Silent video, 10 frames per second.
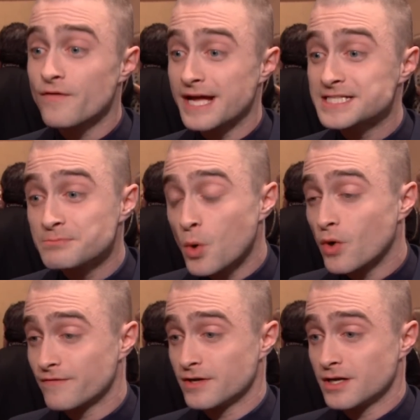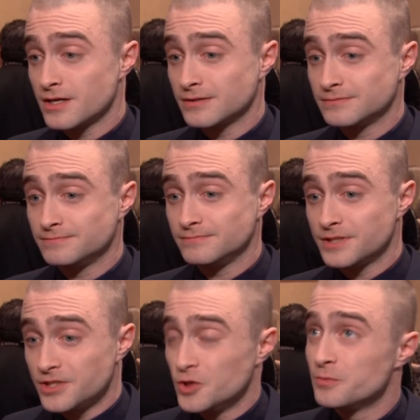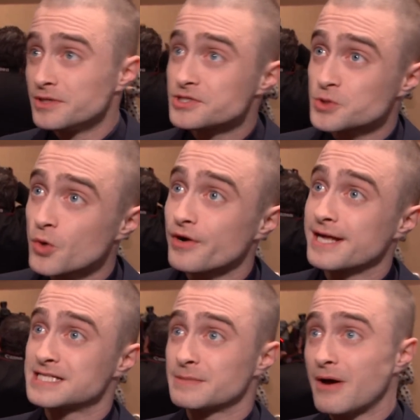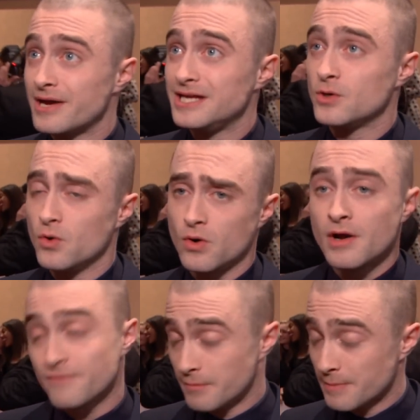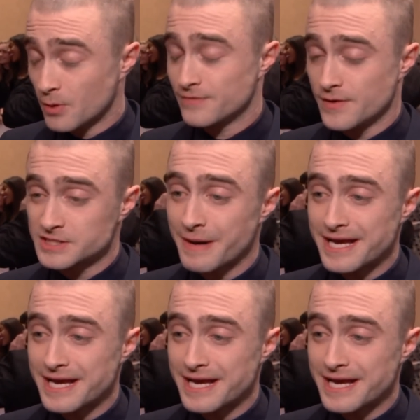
It's more of a human story. It's about Igor, from my point of view, it's about